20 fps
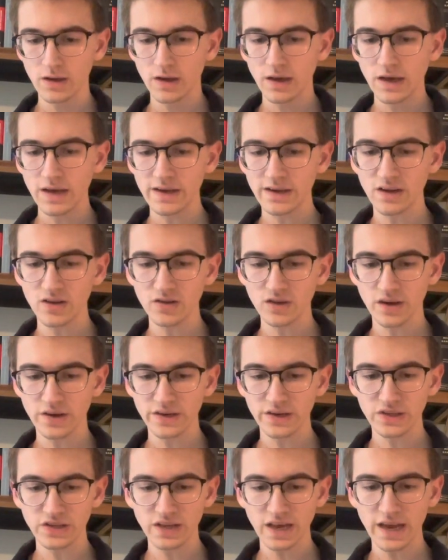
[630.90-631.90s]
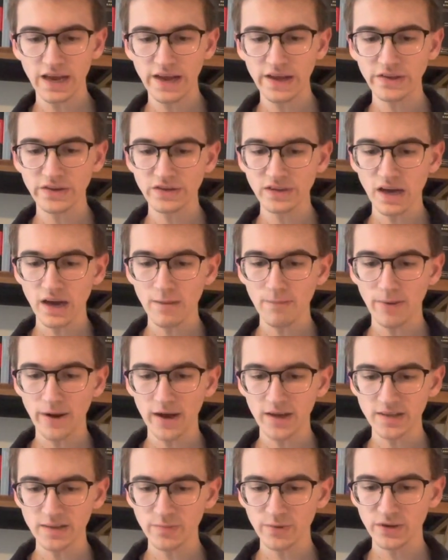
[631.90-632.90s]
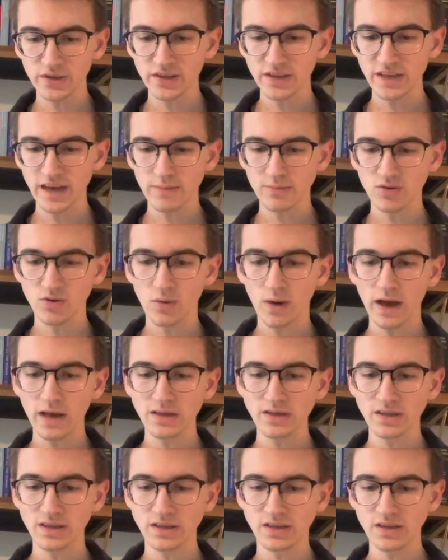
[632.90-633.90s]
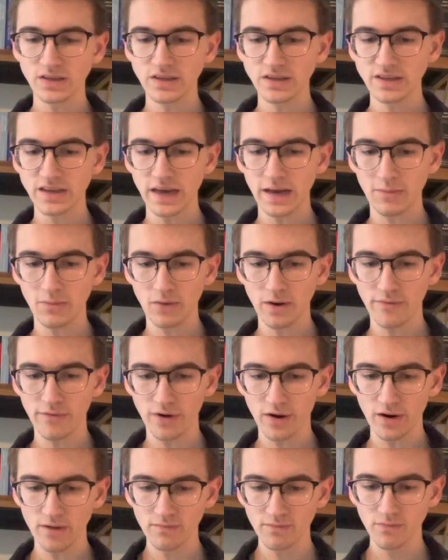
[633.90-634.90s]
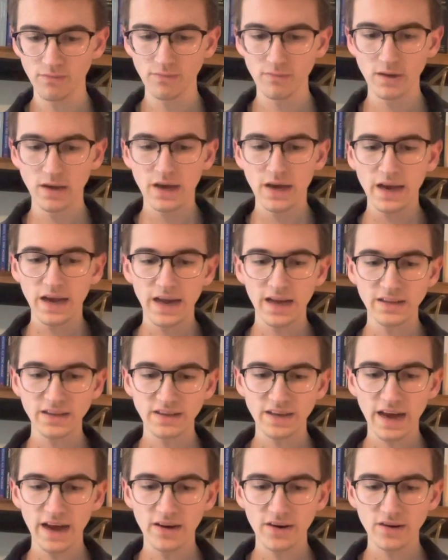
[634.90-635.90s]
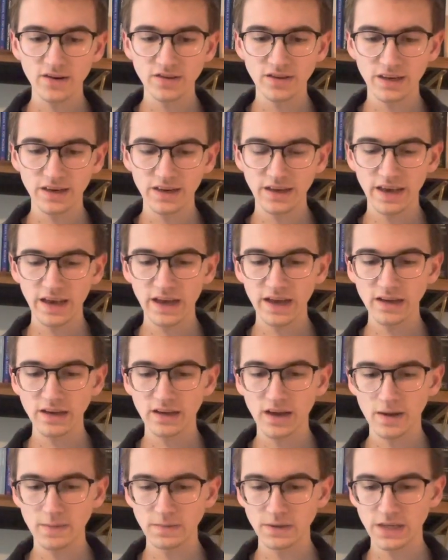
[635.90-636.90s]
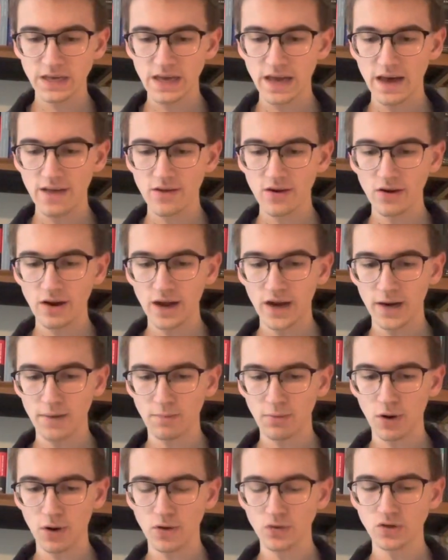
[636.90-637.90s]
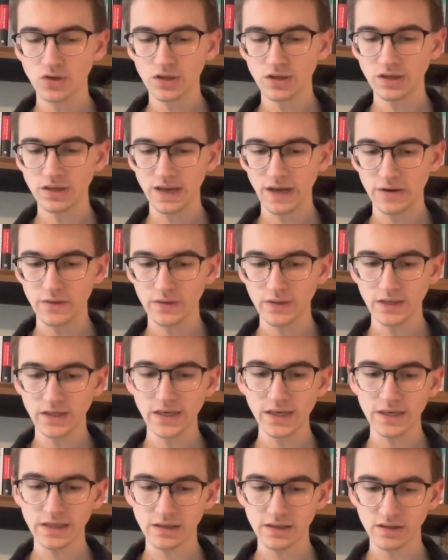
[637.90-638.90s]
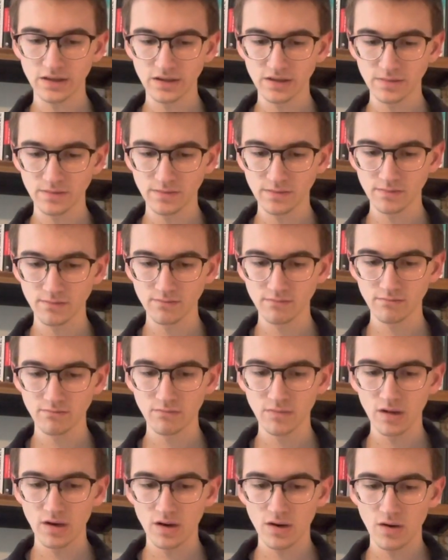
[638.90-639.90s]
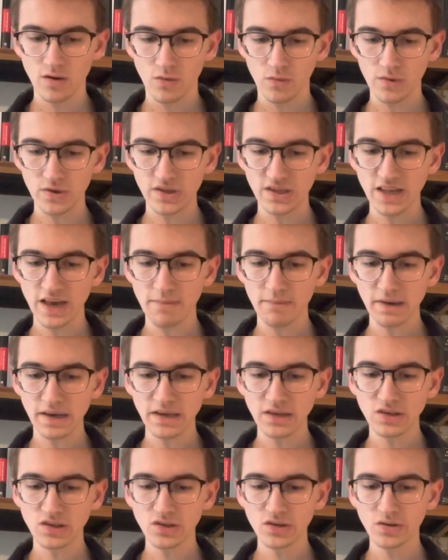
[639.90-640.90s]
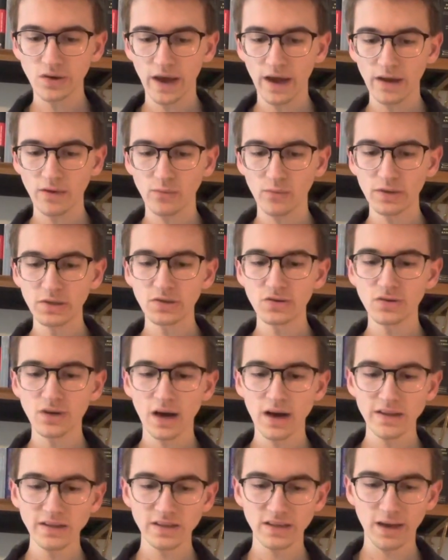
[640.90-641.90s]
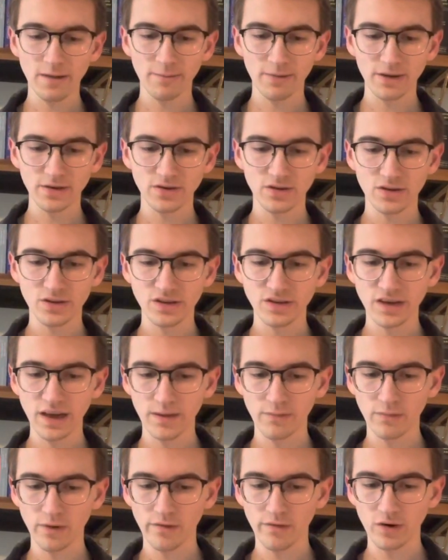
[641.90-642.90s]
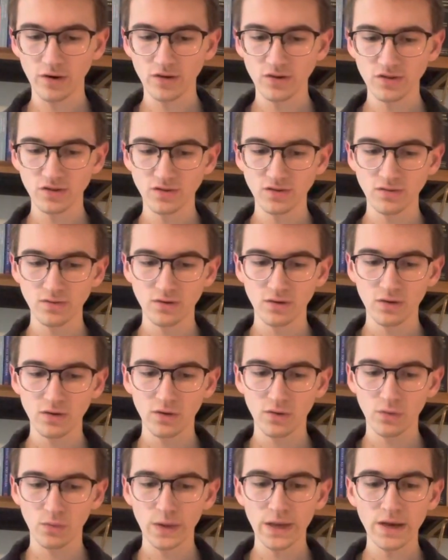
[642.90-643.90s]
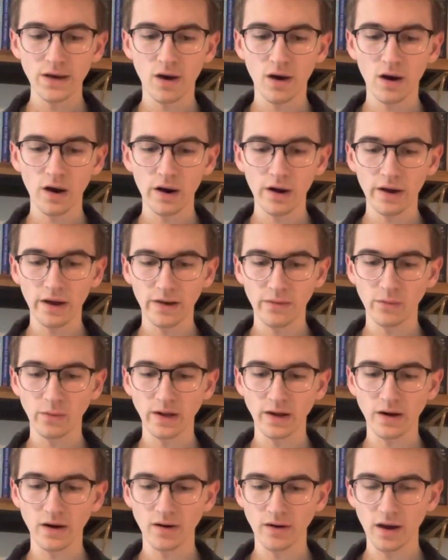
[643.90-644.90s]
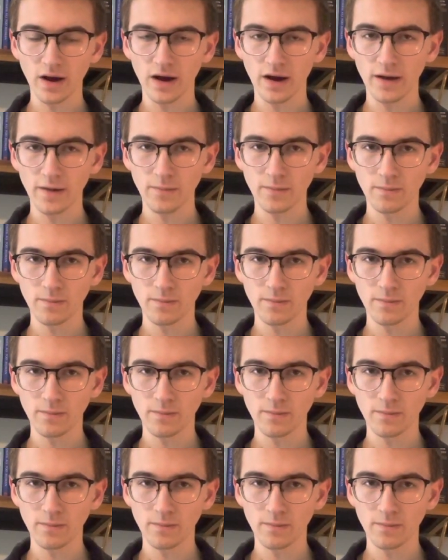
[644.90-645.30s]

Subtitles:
He goes on to say, it is not possible to step twice into the same river. It scatters and again comes together and approaches and recedes. We step into and we do not step into the same rivers. We are and we are not.